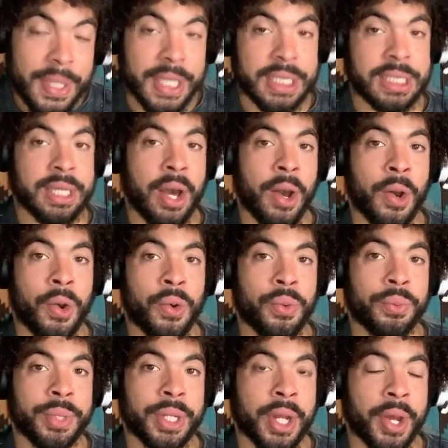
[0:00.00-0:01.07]

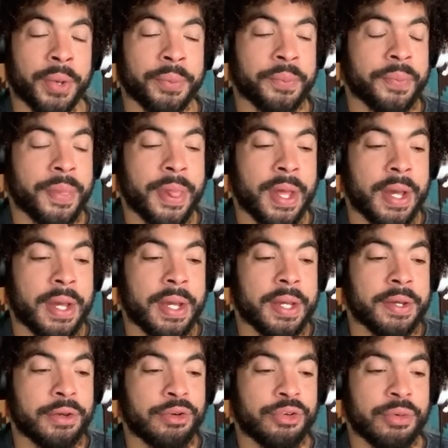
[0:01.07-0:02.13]
So
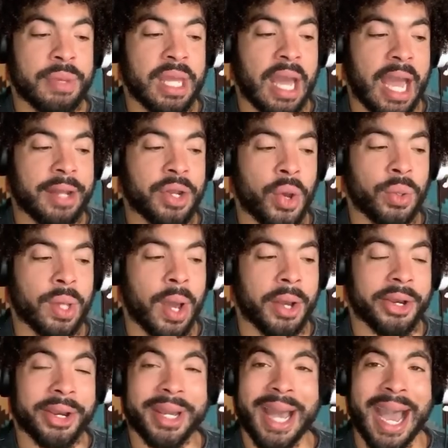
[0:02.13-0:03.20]
for me, I no
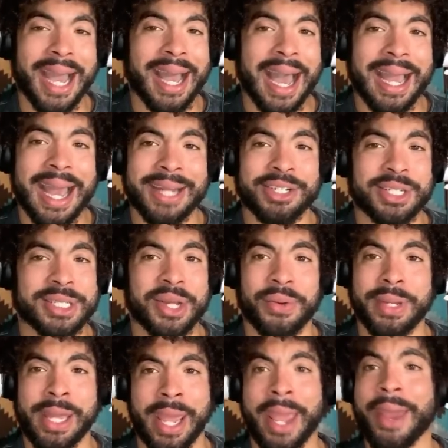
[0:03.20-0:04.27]
longer, I kind of just don't
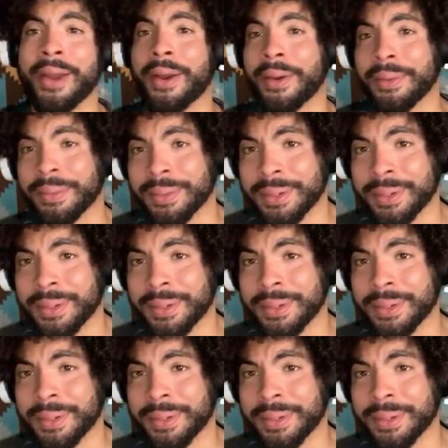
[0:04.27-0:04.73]
care